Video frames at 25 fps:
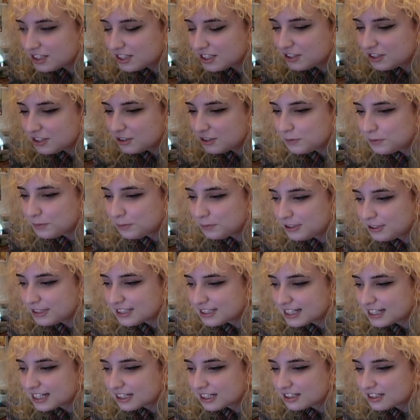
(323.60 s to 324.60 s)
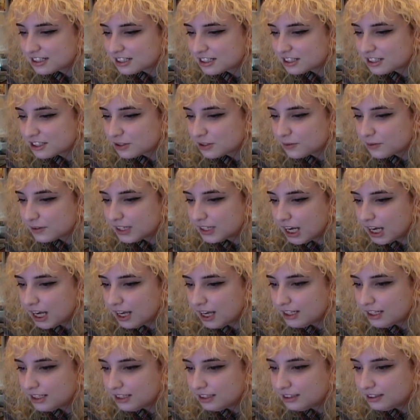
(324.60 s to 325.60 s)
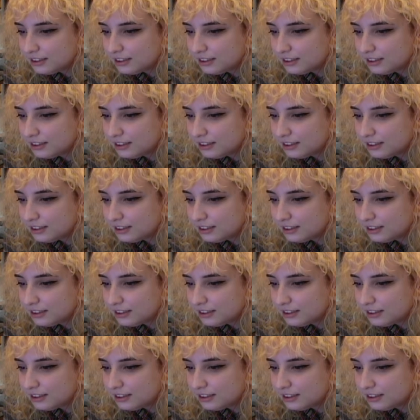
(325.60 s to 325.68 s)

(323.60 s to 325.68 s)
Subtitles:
Did Hugh predict QAnon?